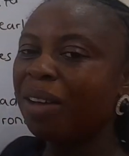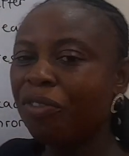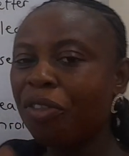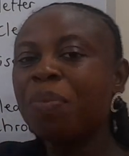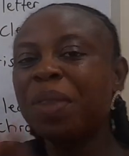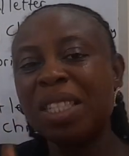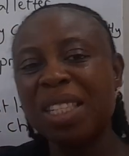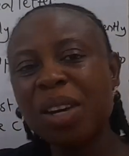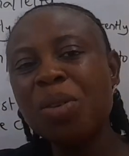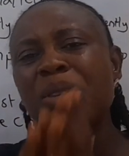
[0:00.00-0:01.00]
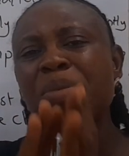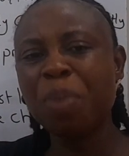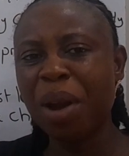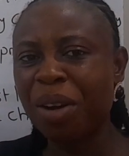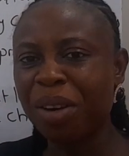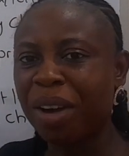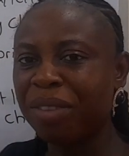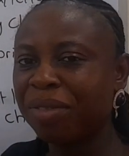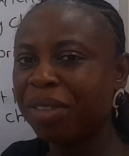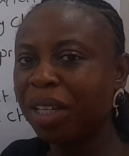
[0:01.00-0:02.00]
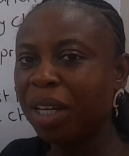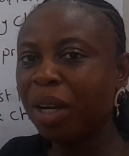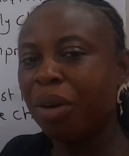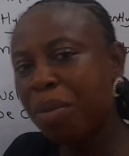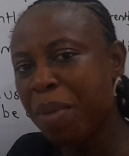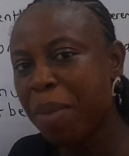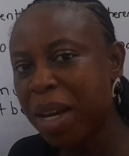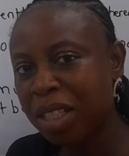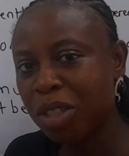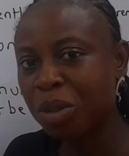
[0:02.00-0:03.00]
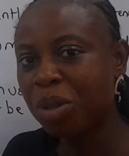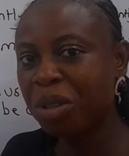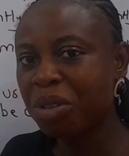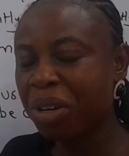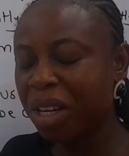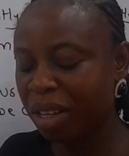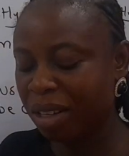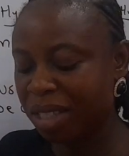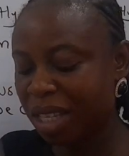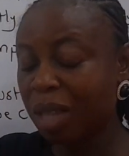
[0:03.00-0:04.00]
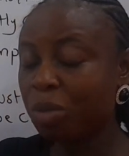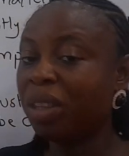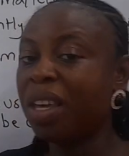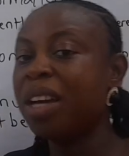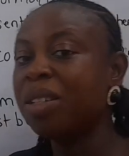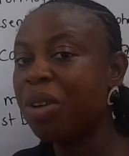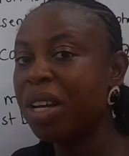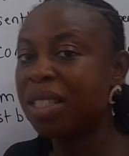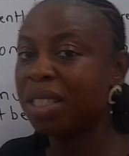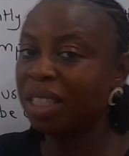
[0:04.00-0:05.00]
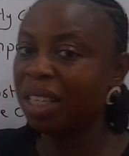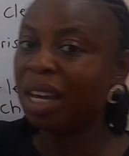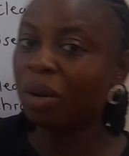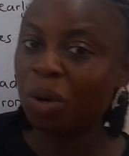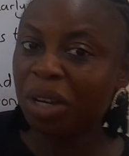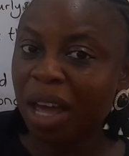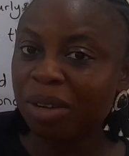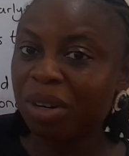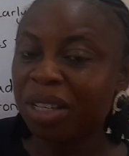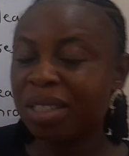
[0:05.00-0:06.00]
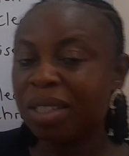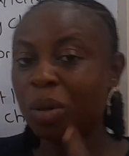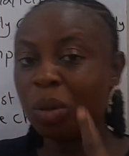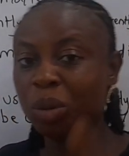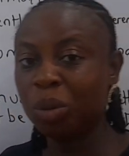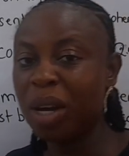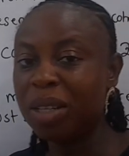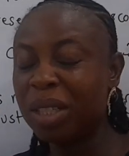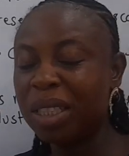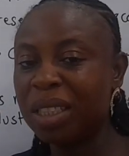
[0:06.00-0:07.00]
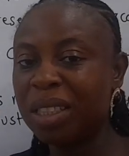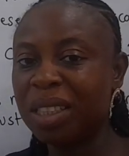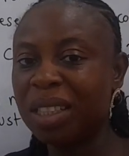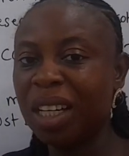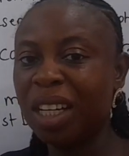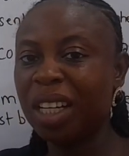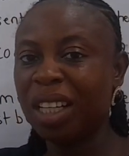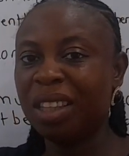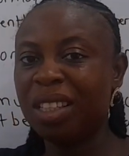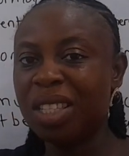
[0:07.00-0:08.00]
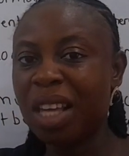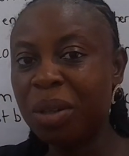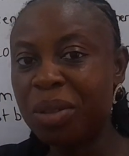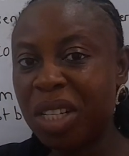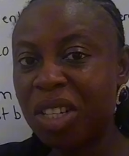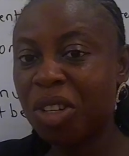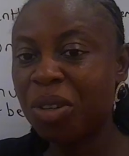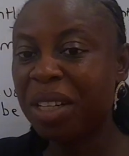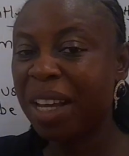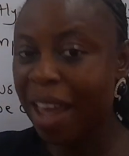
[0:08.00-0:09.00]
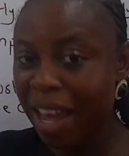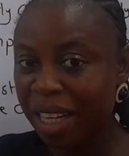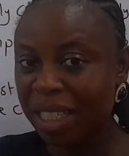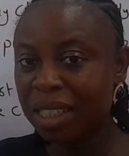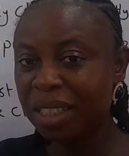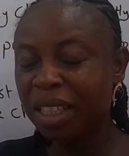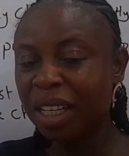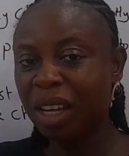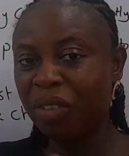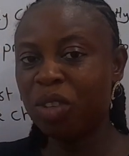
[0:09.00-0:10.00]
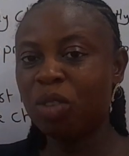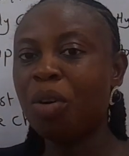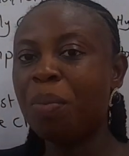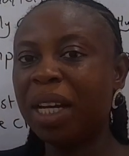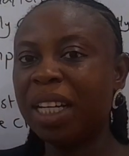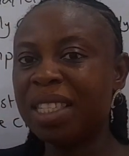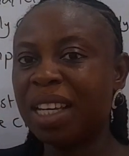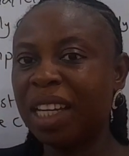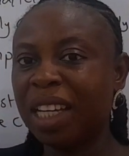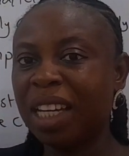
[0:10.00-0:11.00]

from the second paragraph, remember the introductory starts with the address, either one address or two addresses, the salutation, heading if it's formal letter.